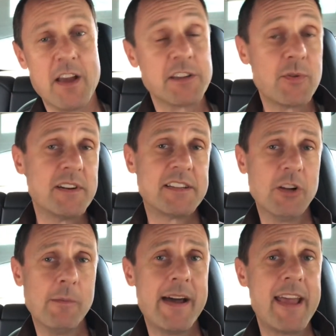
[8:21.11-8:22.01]
So
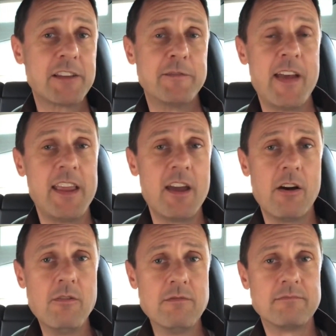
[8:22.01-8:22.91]
until my next
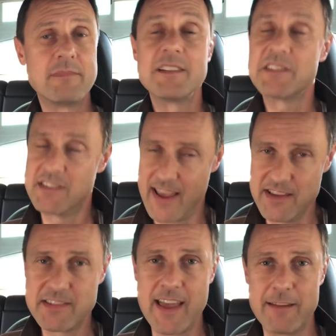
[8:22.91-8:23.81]
video, stay
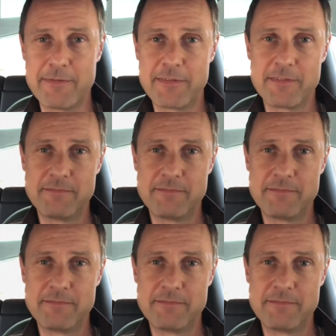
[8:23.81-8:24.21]
safe.